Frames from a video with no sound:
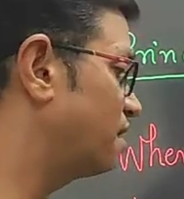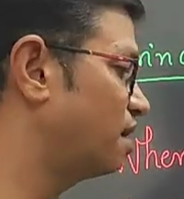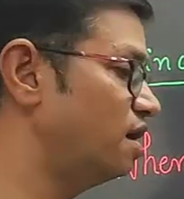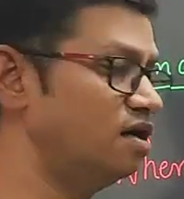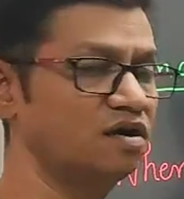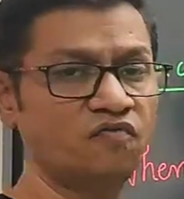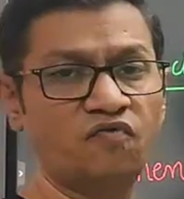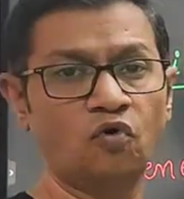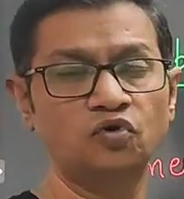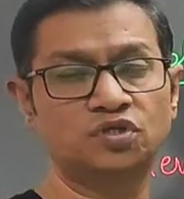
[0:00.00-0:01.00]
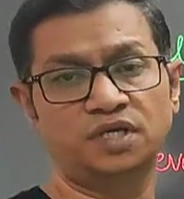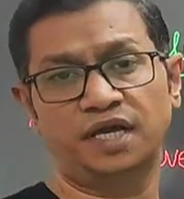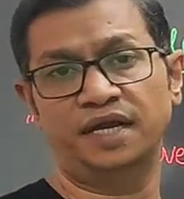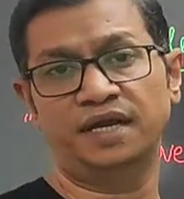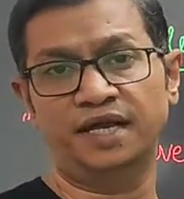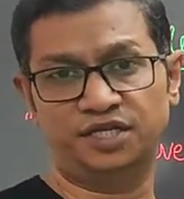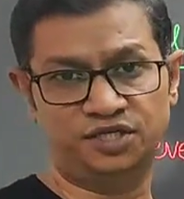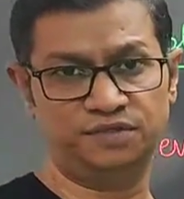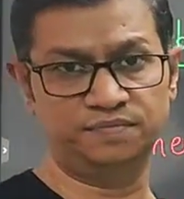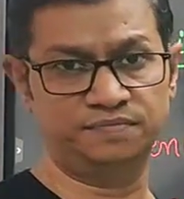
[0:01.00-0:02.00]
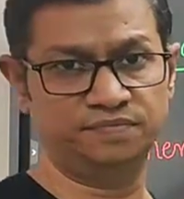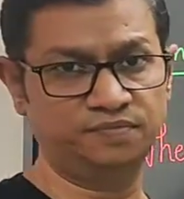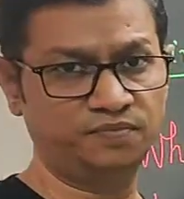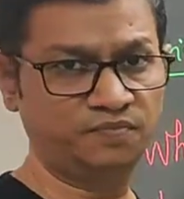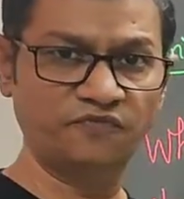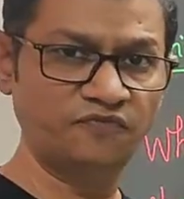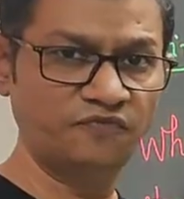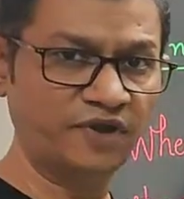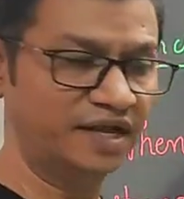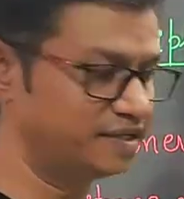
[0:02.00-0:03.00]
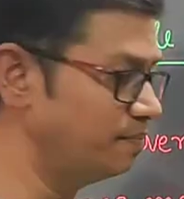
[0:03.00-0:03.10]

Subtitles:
a current flows in it. Very